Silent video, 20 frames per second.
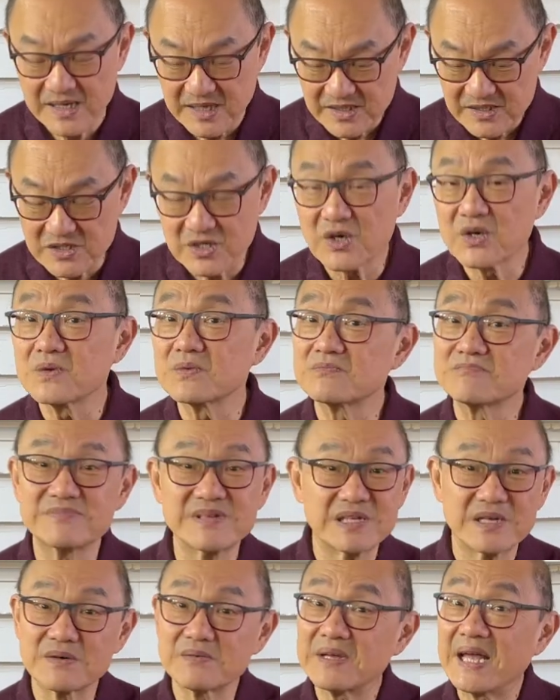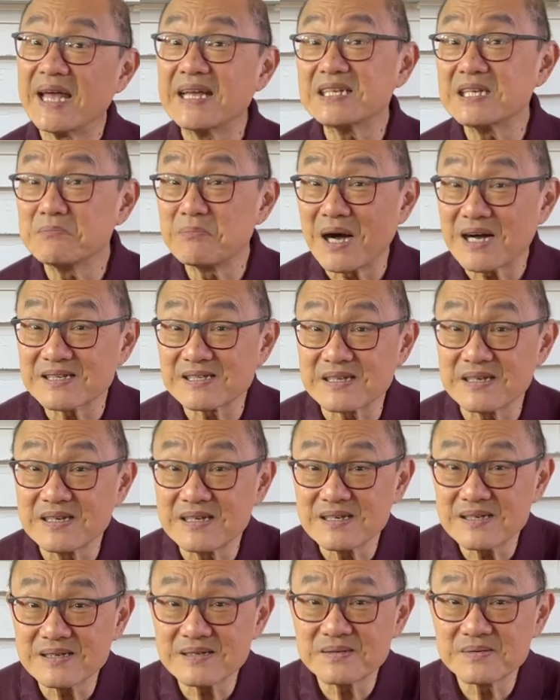So, you know, 80 bucks a
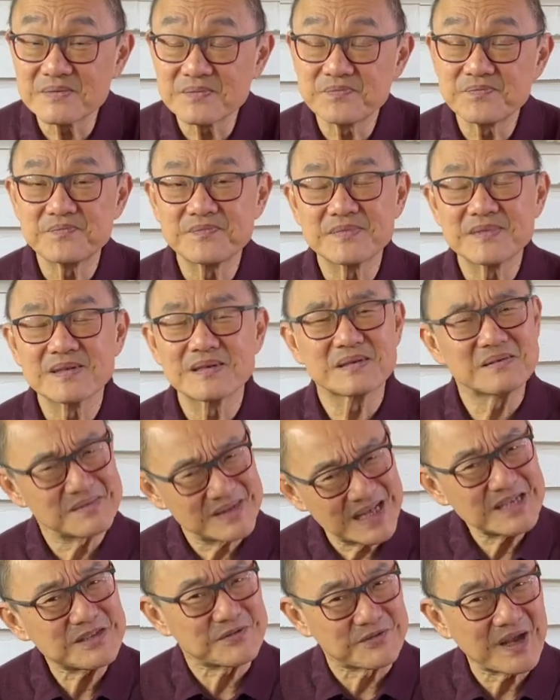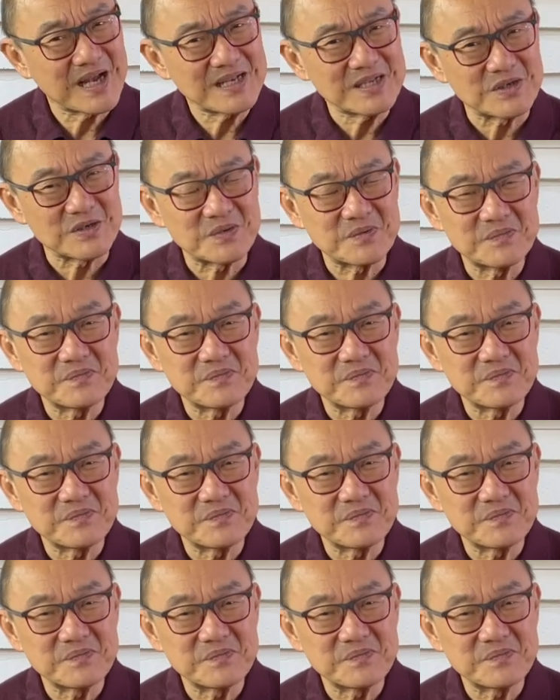year, that's value.